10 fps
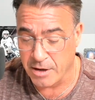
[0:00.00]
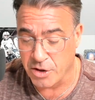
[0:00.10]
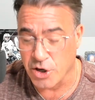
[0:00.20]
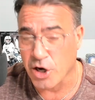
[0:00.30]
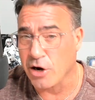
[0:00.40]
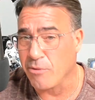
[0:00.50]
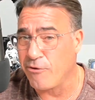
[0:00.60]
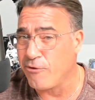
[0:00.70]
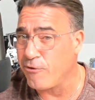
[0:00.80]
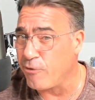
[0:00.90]
They're going to
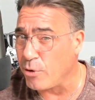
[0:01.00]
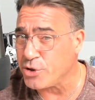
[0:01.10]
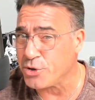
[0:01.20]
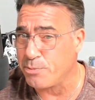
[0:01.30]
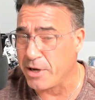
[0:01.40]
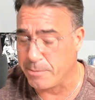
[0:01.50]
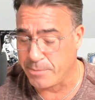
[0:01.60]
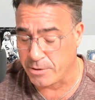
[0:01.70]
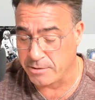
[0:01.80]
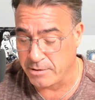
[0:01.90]
force
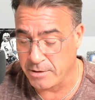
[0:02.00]
people